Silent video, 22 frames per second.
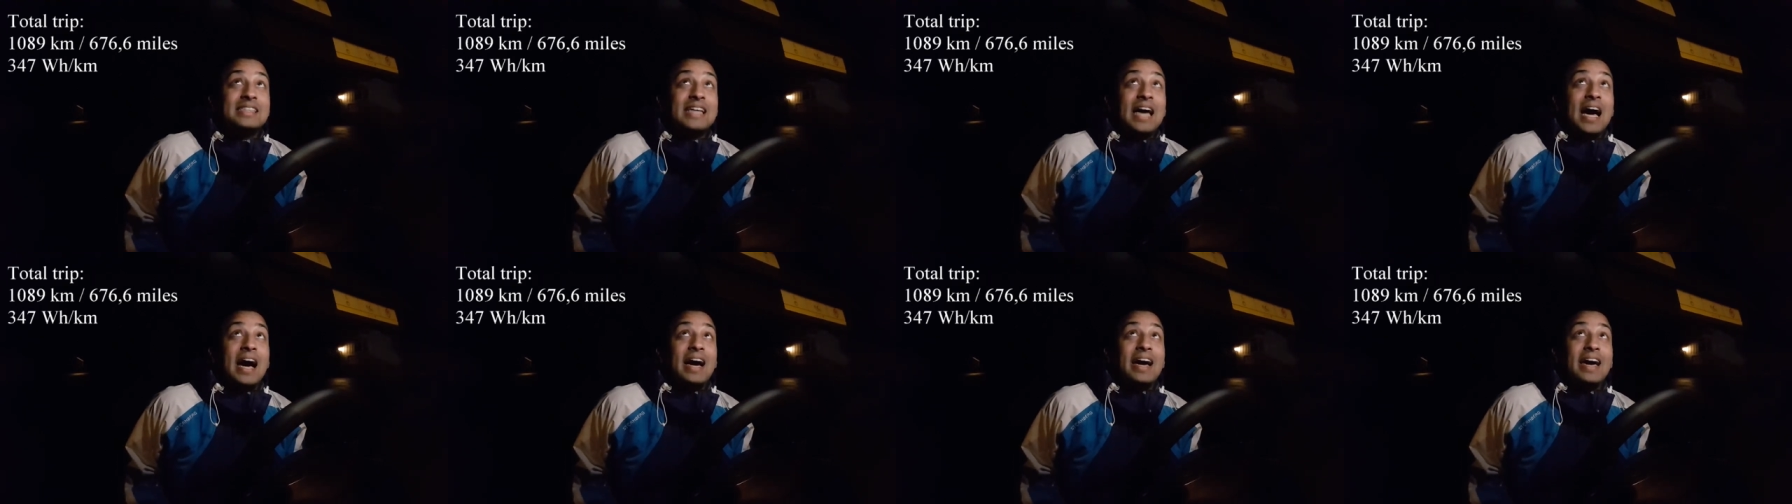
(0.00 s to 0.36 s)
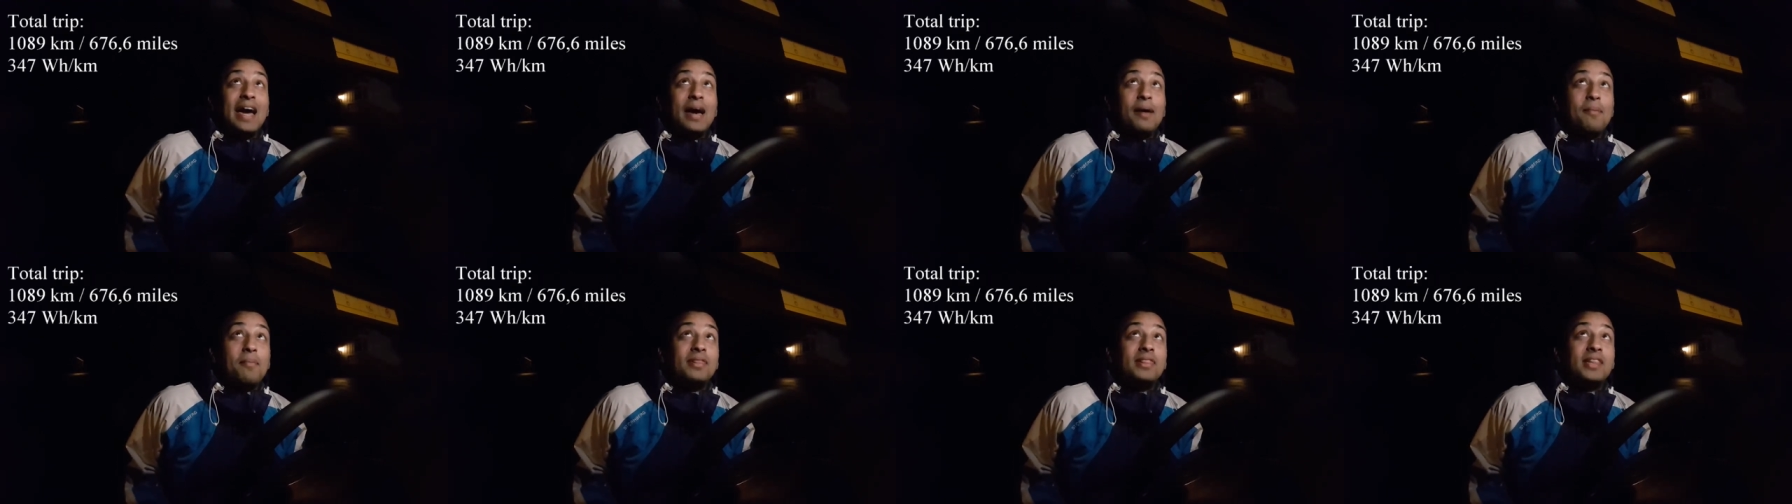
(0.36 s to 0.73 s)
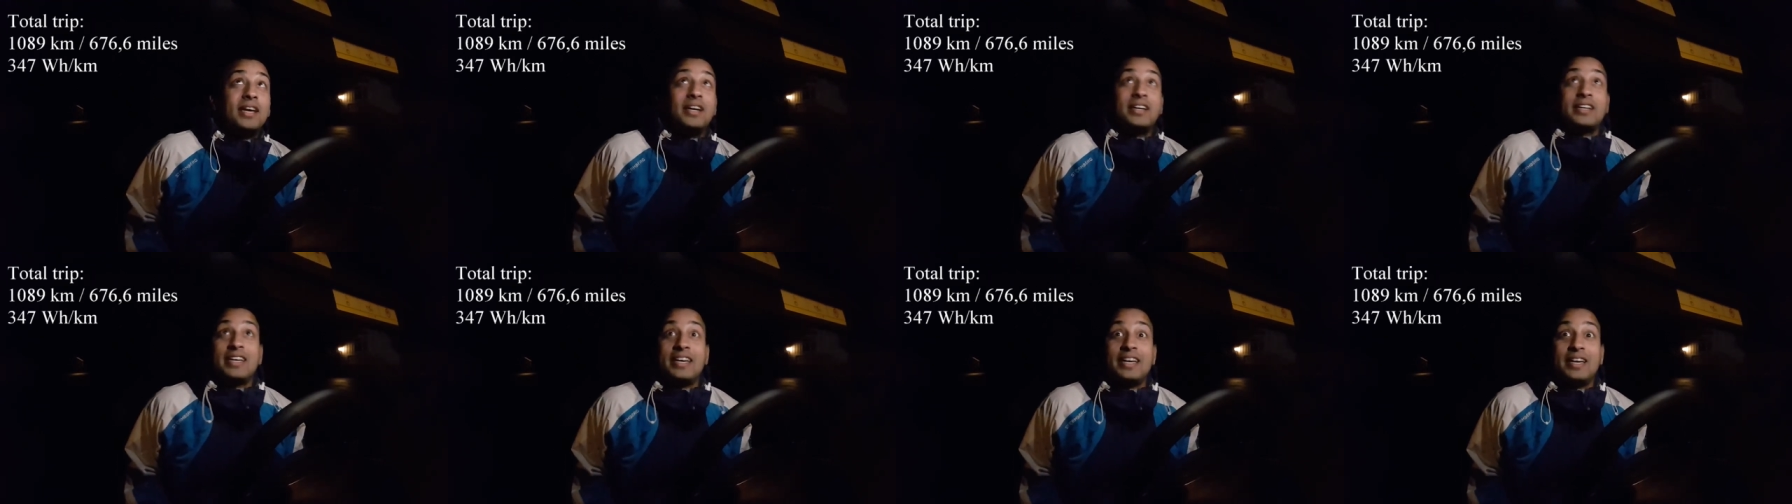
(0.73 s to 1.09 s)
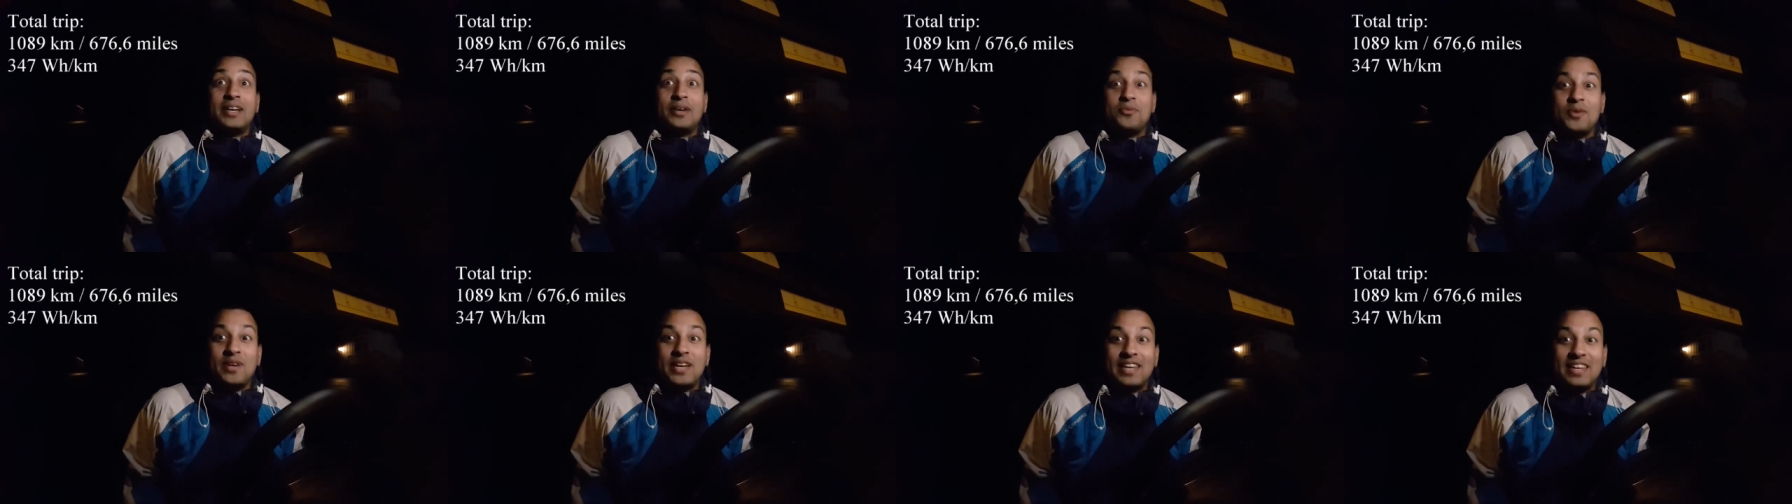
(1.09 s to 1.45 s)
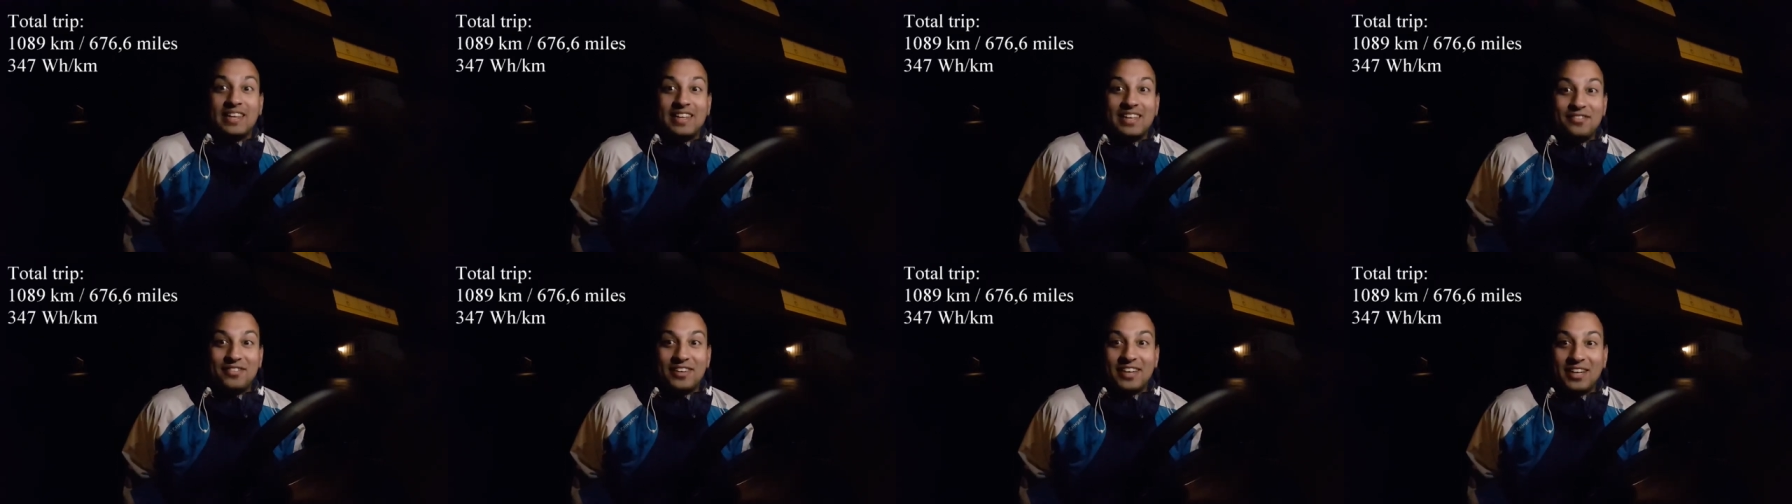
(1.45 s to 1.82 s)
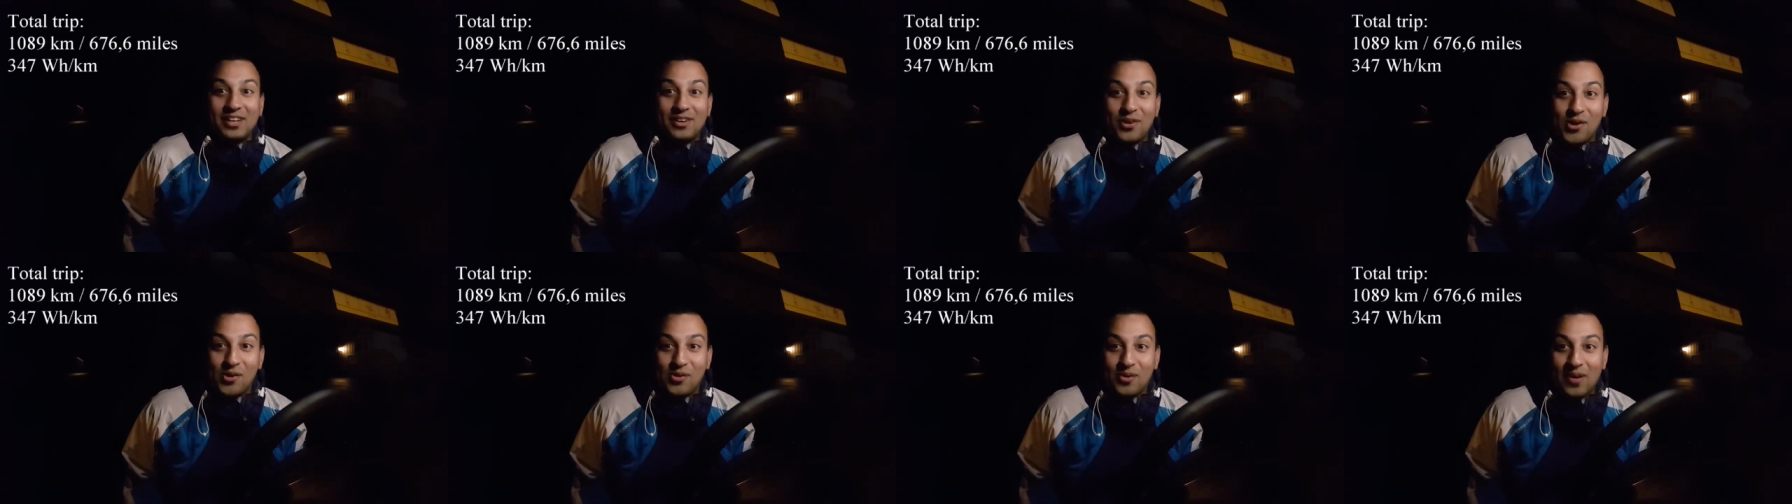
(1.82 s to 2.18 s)
I am lucky we live in
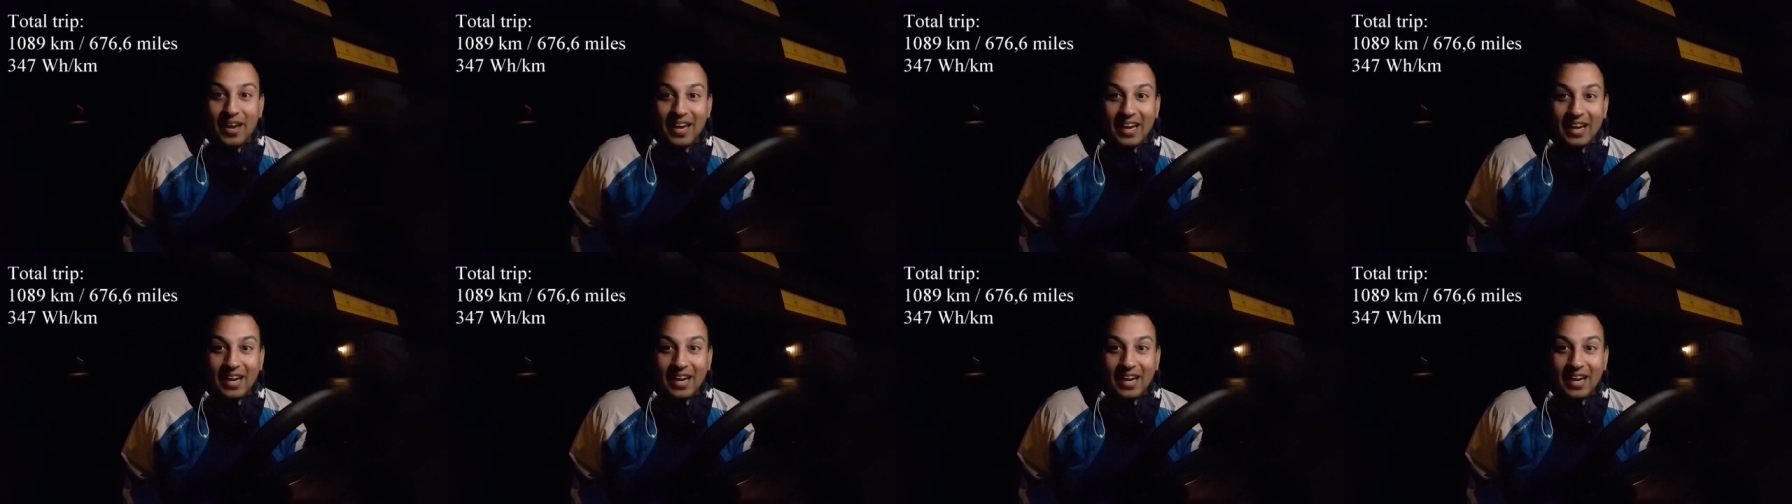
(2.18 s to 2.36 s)
Norway,